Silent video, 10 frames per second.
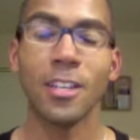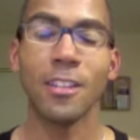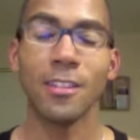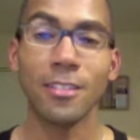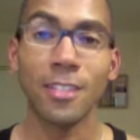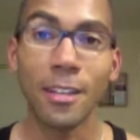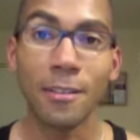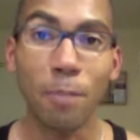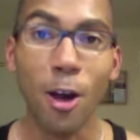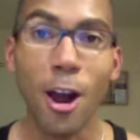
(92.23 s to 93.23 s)
there's a
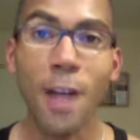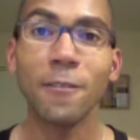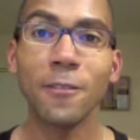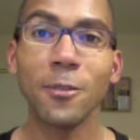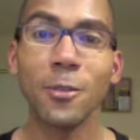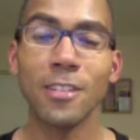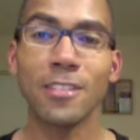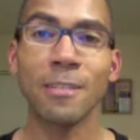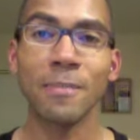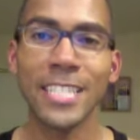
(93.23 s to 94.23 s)
part of you, there's
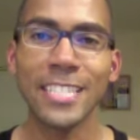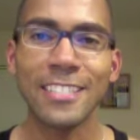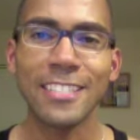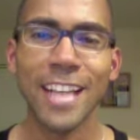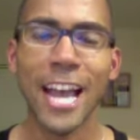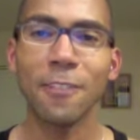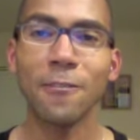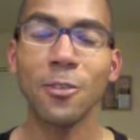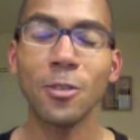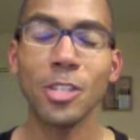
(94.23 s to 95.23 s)
something inside of
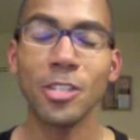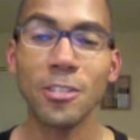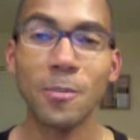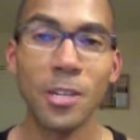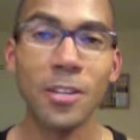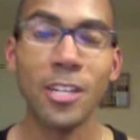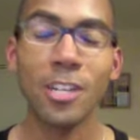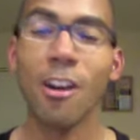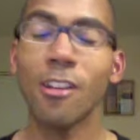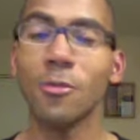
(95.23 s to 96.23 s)
you, your spirit,
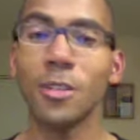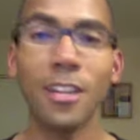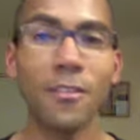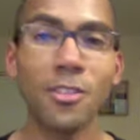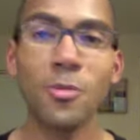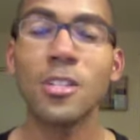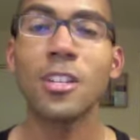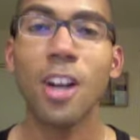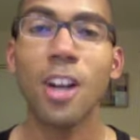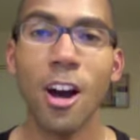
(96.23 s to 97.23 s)
call it whatever you want to
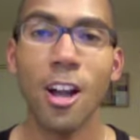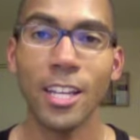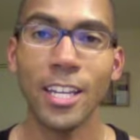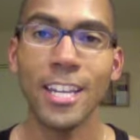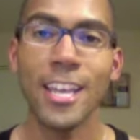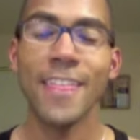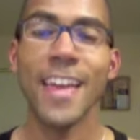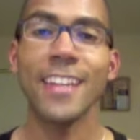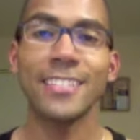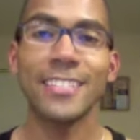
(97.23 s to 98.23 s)
call it, that
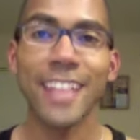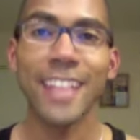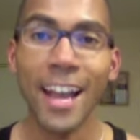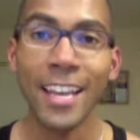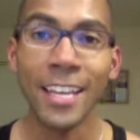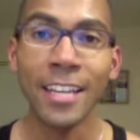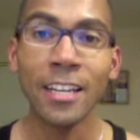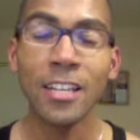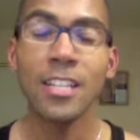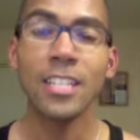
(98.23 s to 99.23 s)
is dying
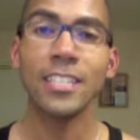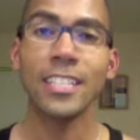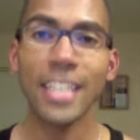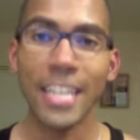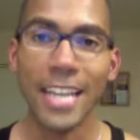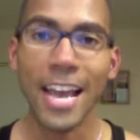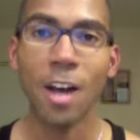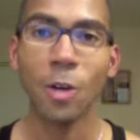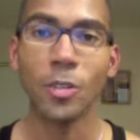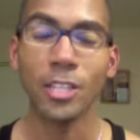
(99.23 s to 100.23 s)
to get
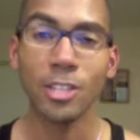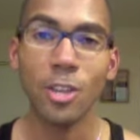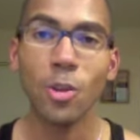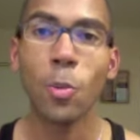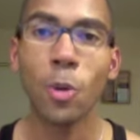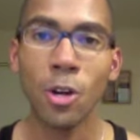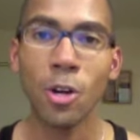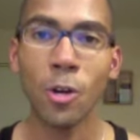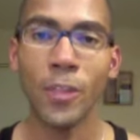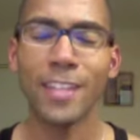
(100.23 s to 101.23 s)
out into the
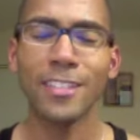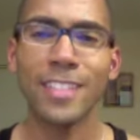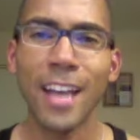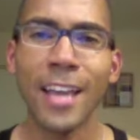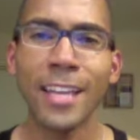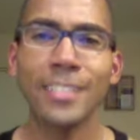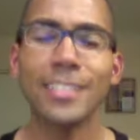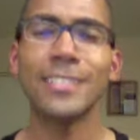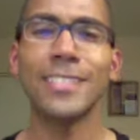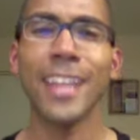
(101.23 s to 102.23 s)
world, that is dying to
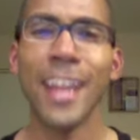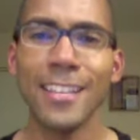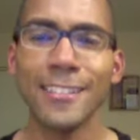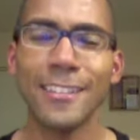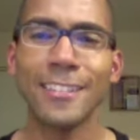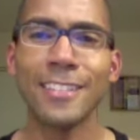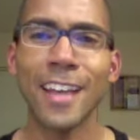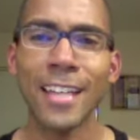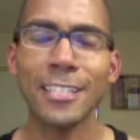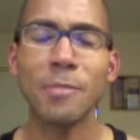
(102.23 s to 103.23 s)
dance, that is
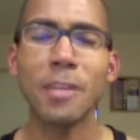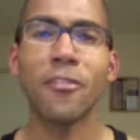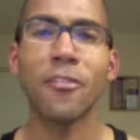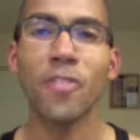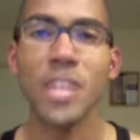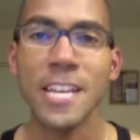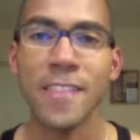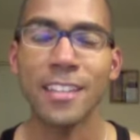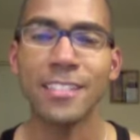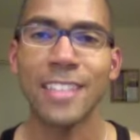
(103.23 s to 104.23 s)
dying to be free, that
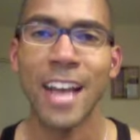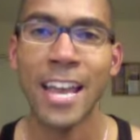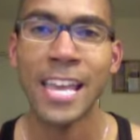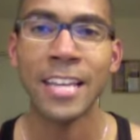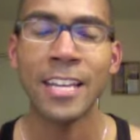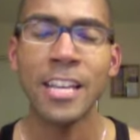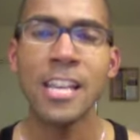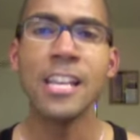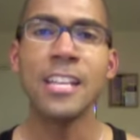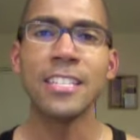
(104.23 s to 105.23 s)
is dying
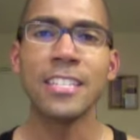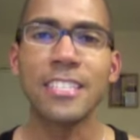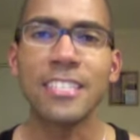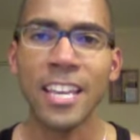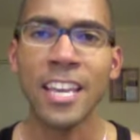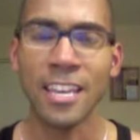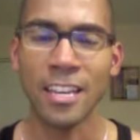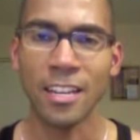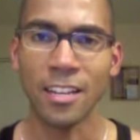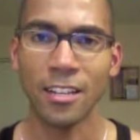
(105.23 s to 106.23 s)
to sing.